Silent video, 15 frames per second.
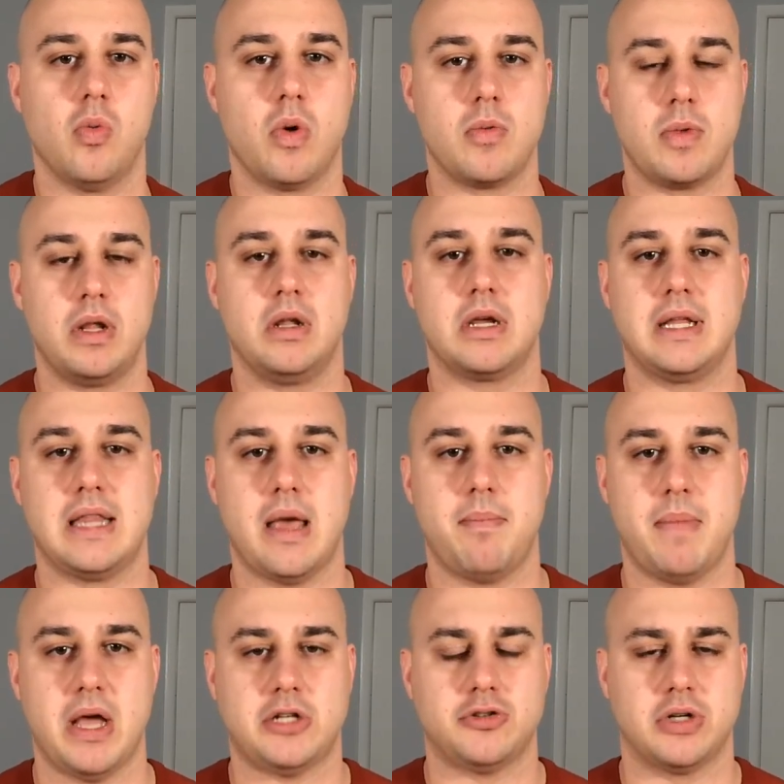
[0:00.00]
when we look at that
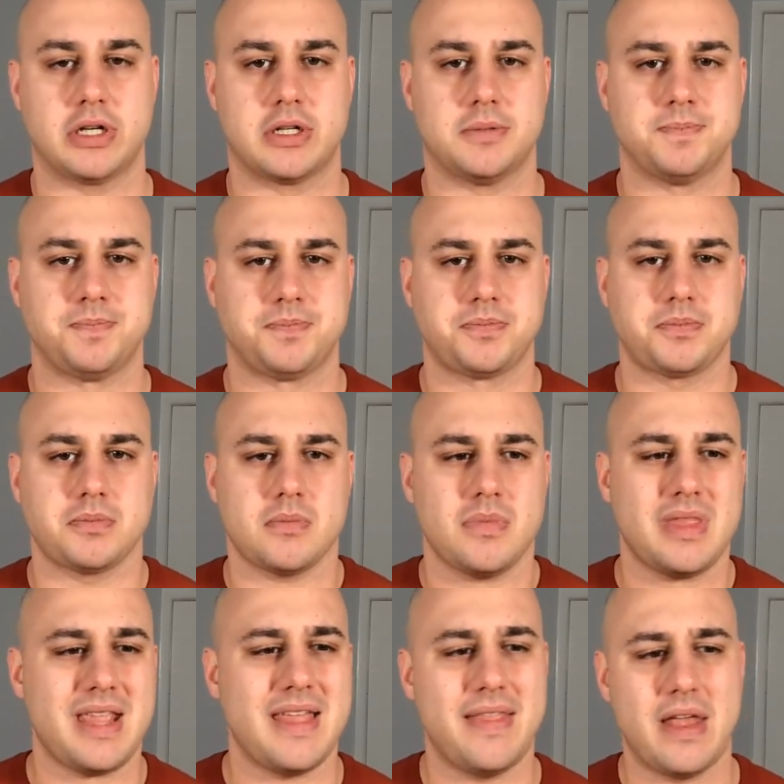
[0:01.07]
metric,
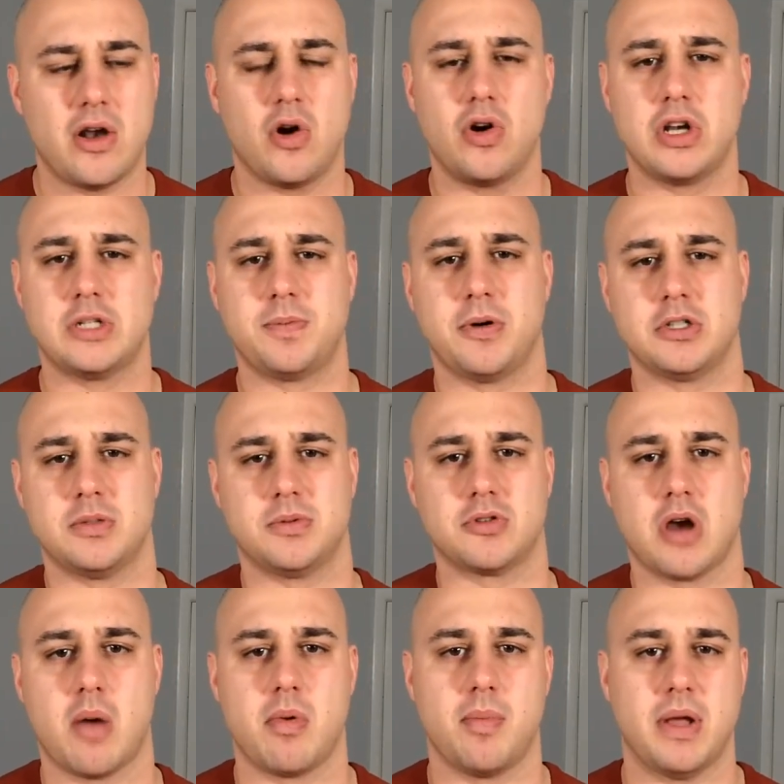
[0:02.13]
that earnings per
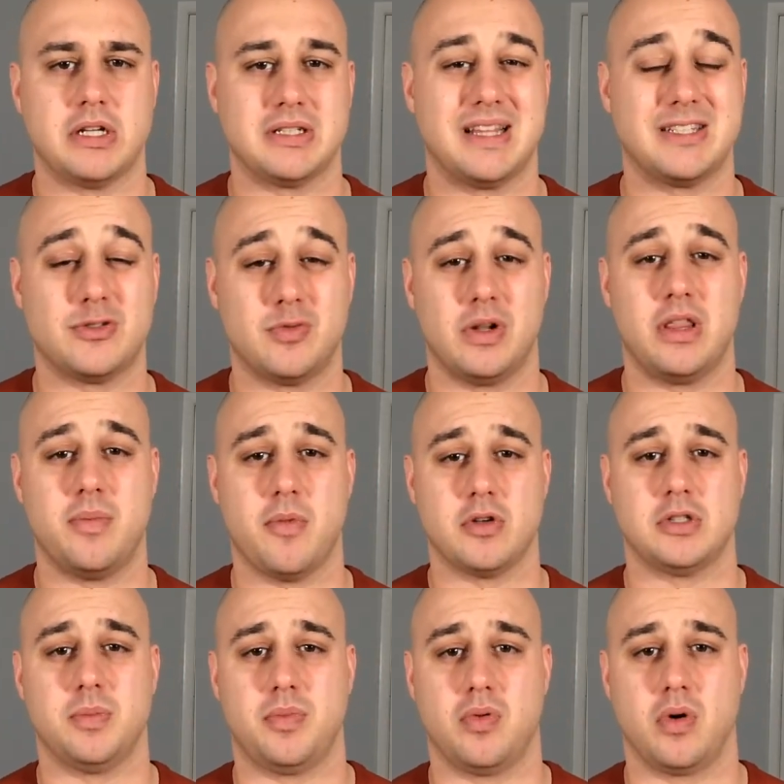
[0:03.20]
subscriber metric, that's really the
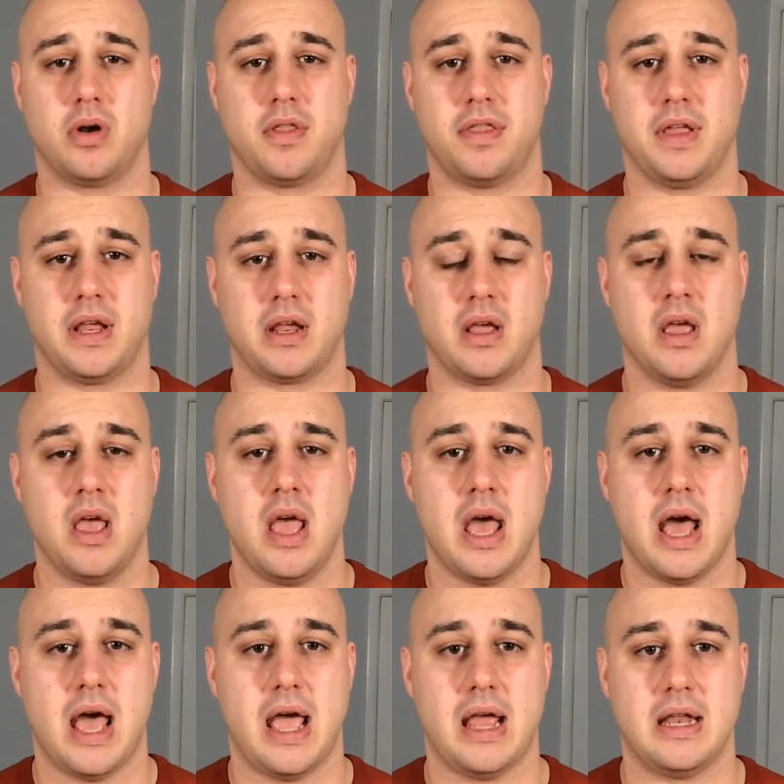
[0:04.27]
most important thing.
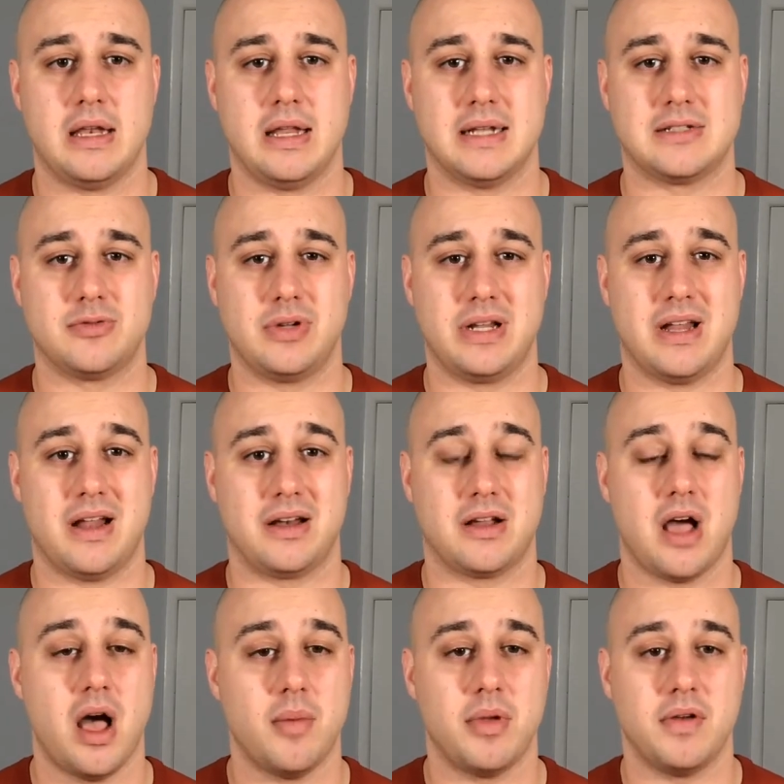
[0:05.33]
And it's really not
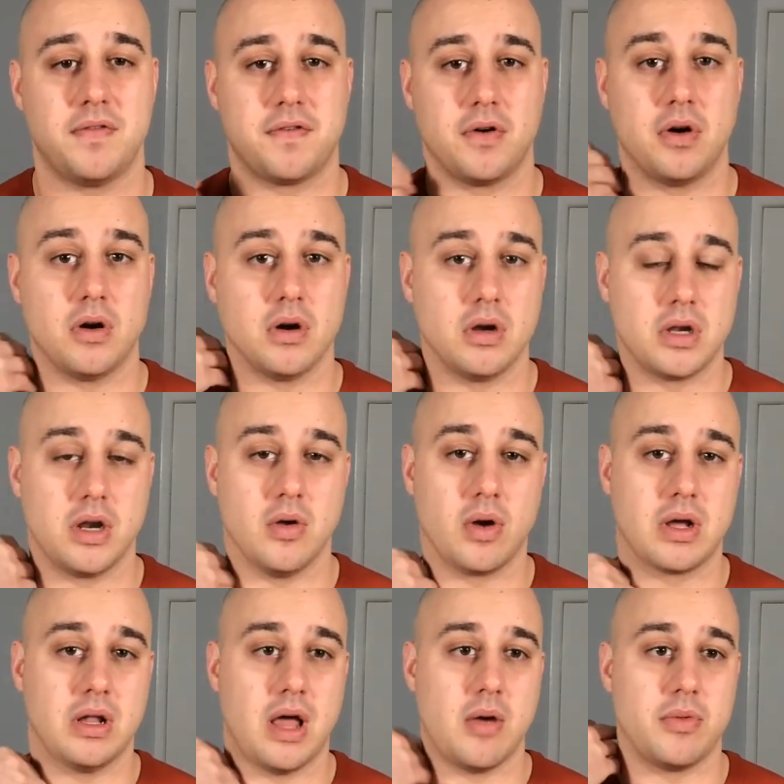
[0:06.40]
uncommon for, a
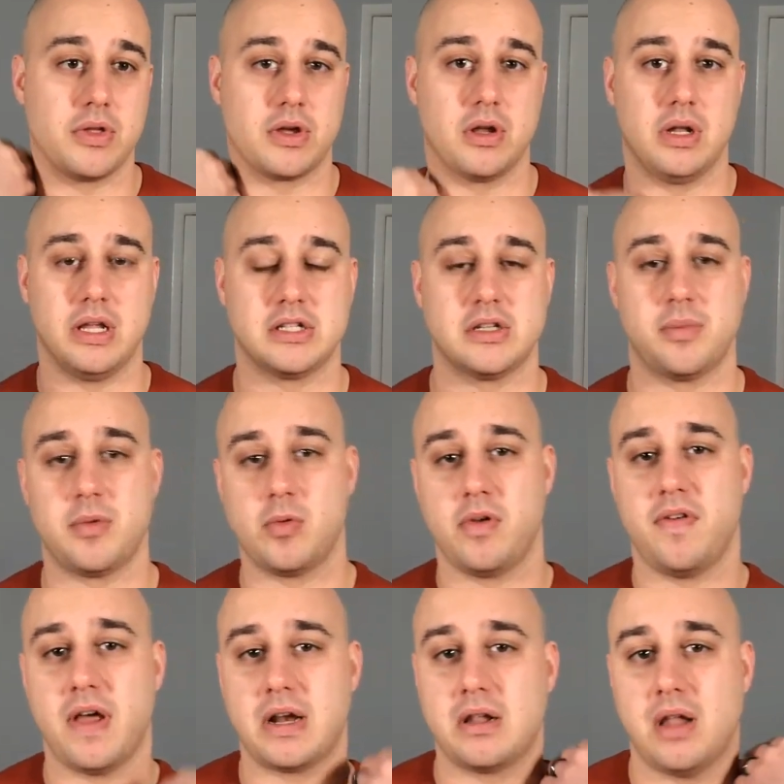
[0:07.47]
client with a good list. I mean, we've
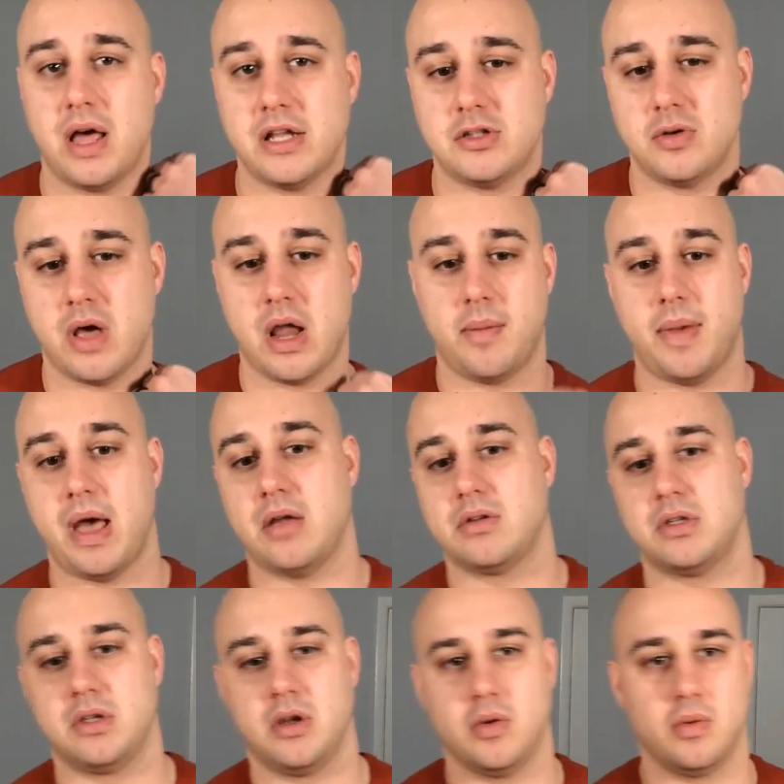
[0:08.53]
had clients who had
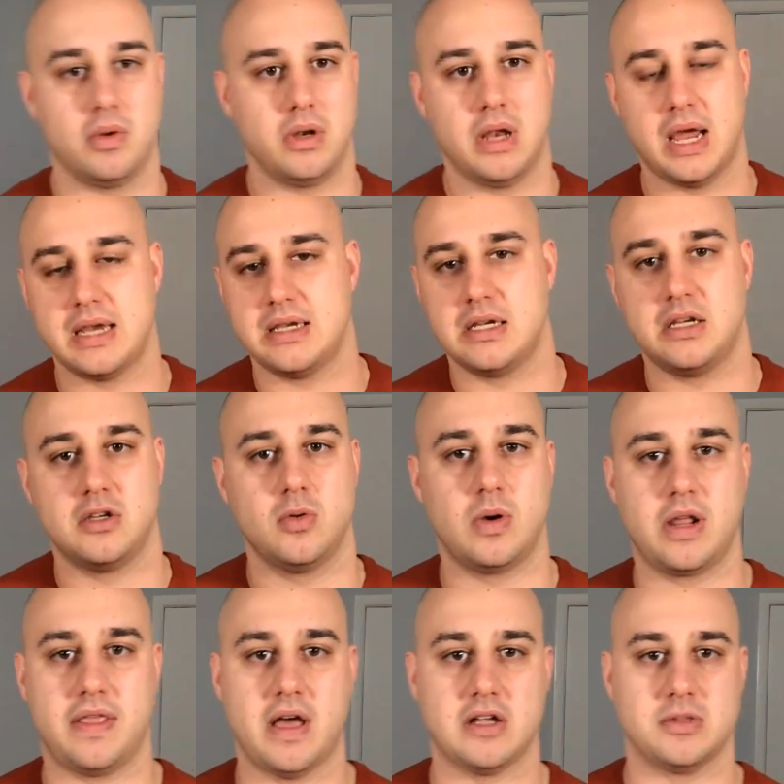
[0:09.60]
about, 19,
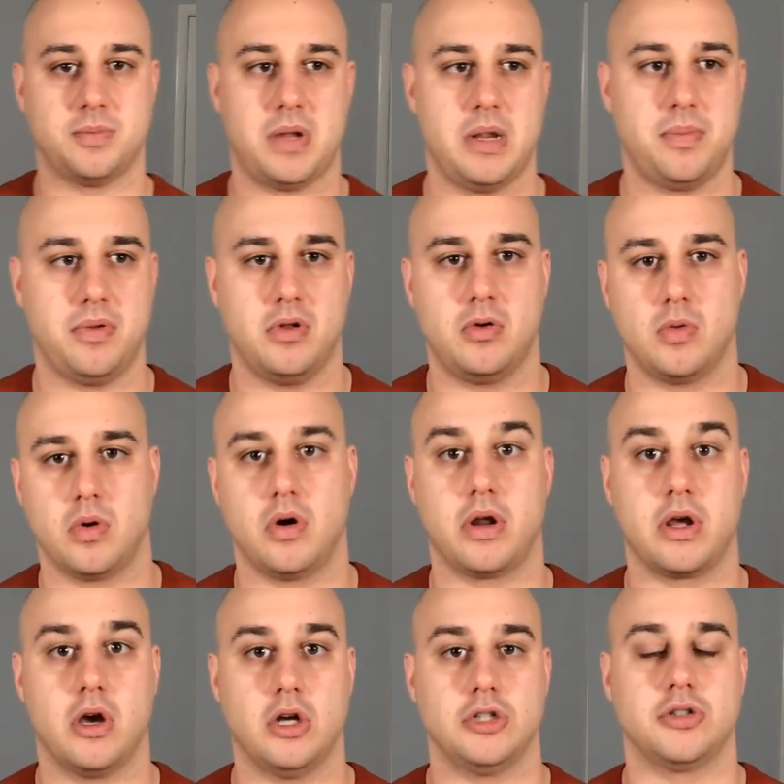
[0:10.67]
20,000 people who are earning
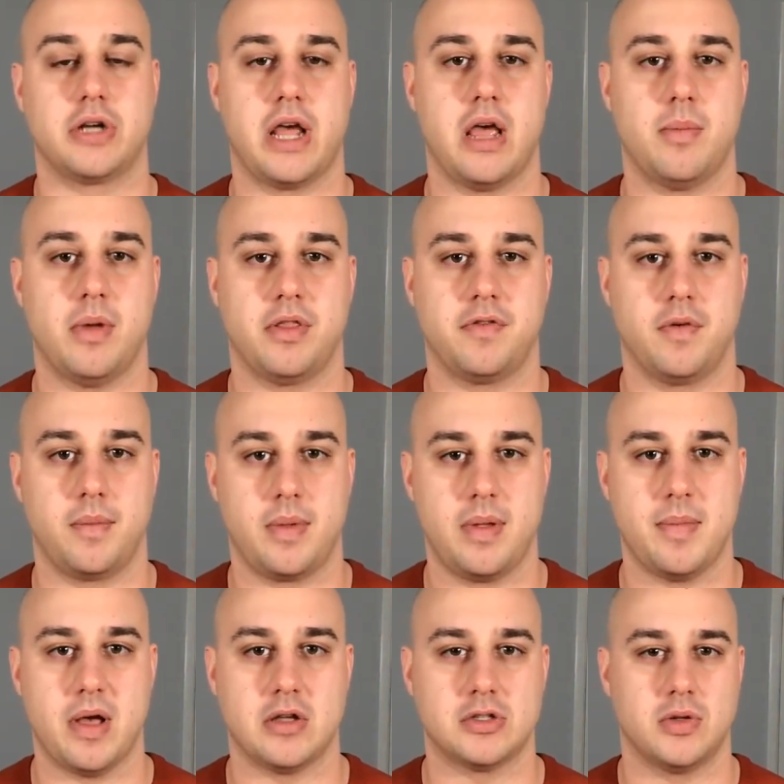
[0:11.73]
100K a month from
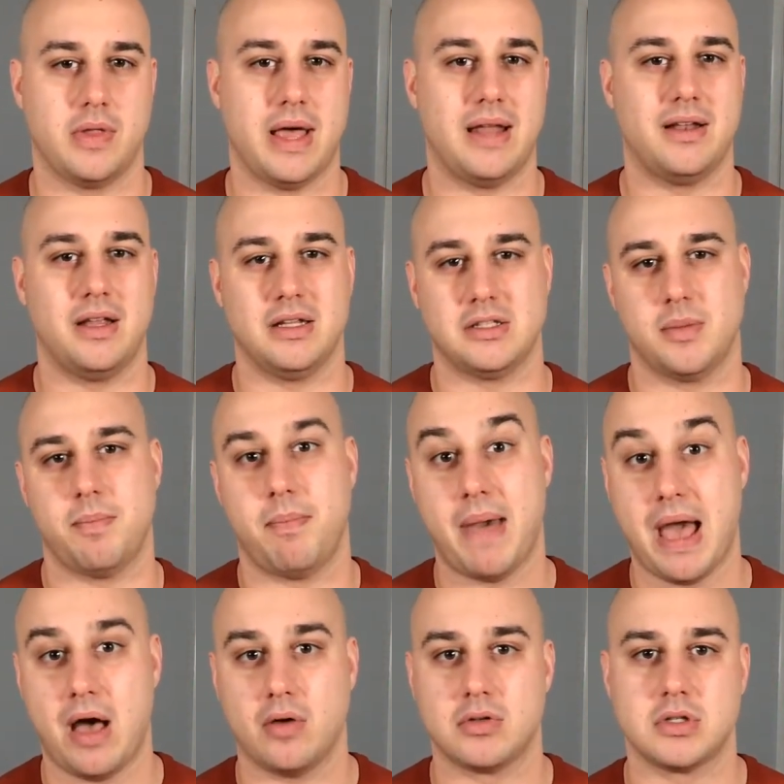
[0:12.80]
email. So that is
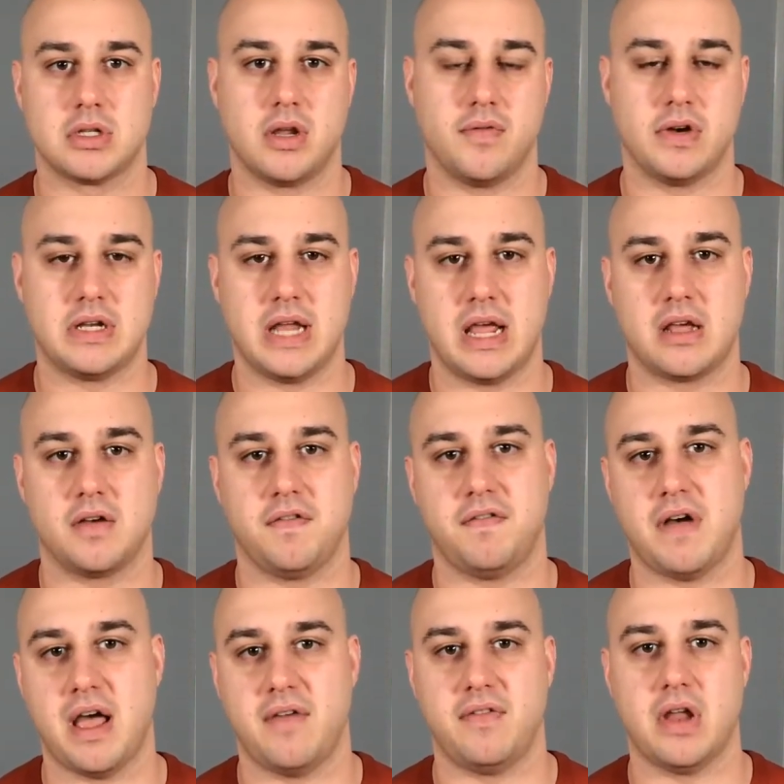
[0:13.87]
about, give or take, a
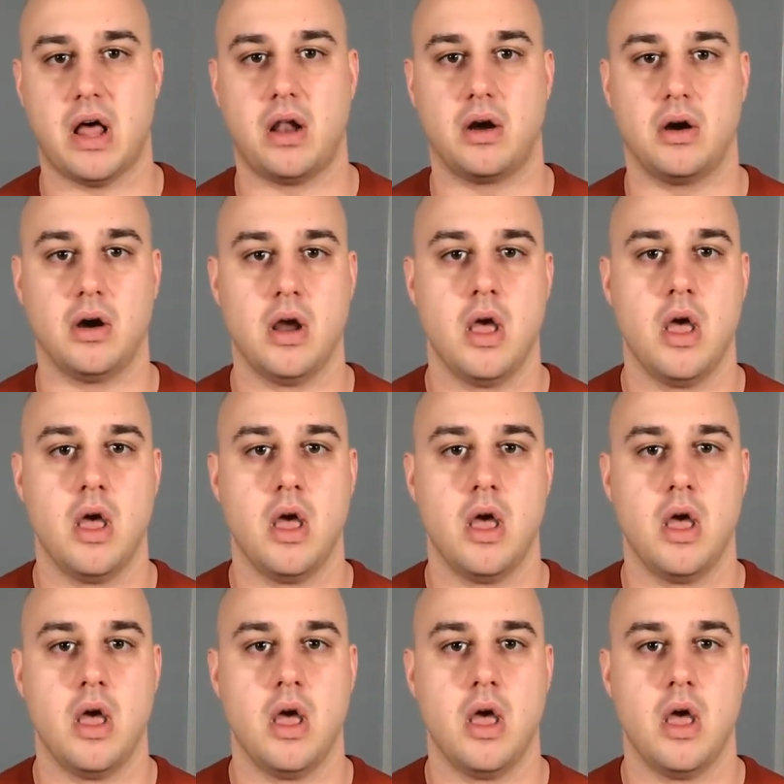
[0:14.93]
$5